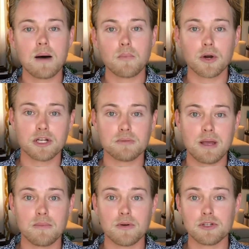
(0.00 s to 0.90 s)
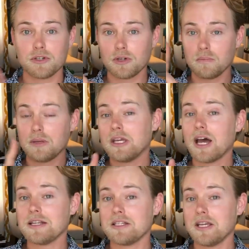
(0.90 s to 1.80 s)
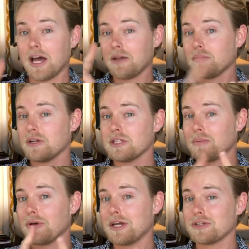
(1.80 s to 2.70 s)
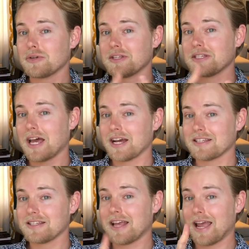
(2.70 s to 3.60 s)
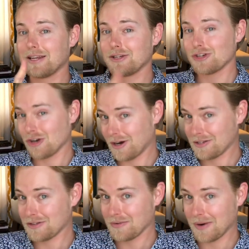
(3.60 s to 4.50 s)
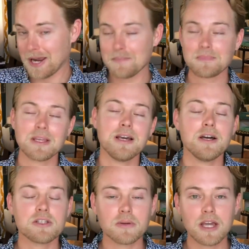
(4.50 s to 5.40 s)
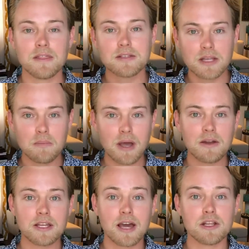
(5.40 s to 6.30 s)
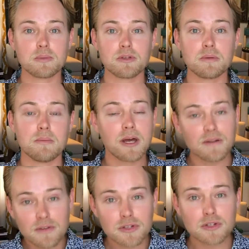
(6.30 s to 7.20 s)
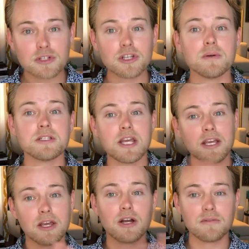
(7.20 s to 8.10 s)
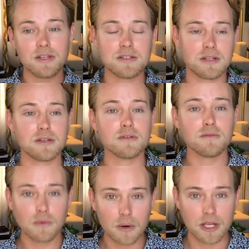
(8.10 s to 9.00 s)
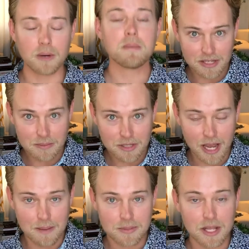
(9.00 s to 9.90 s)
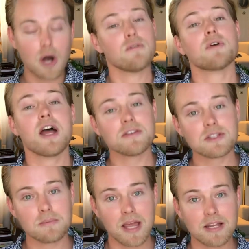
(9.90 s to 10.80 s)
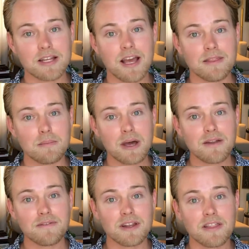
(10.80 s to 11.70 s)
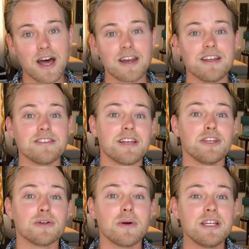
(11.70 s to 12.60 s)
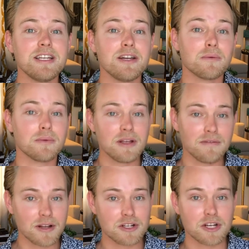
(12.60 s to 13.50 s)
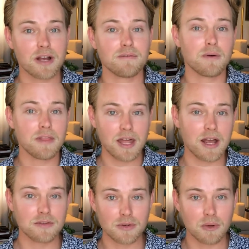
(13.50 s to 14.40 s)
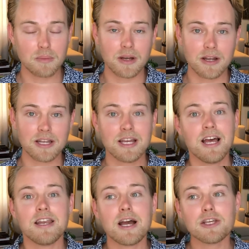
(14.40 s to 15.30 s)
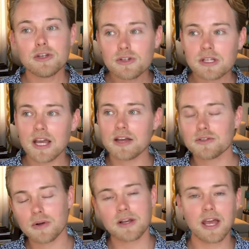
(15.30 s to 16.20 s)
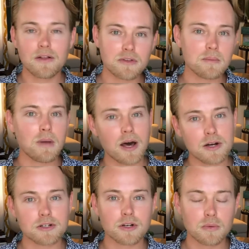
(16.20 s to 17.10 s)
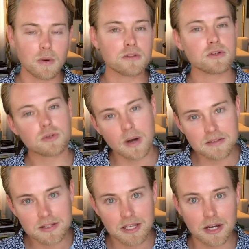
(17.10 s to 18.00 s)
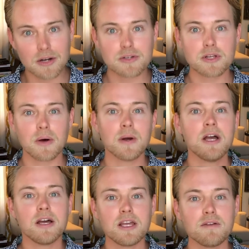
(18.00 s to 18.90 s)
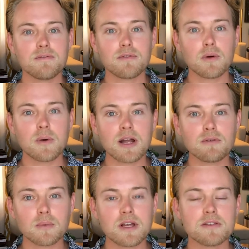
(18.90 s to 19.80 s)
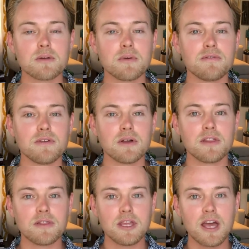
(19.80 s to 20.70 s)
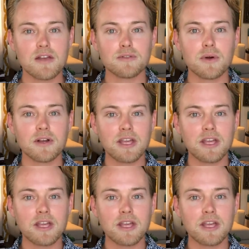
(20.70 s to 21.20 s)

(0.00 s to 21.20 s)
mortgage payment, which is your PITI, principal, interest, taxes, and insurance, right? So again, this impound account is supposed to be beneficial to you and take care of these things for you. Sometimes they overestimate, and the benefit of that is that you're going to get a refund check for that escrow period. Now, usually escrow accounts are monitored once or twice a year, so if for whatever reason we feel that the escrow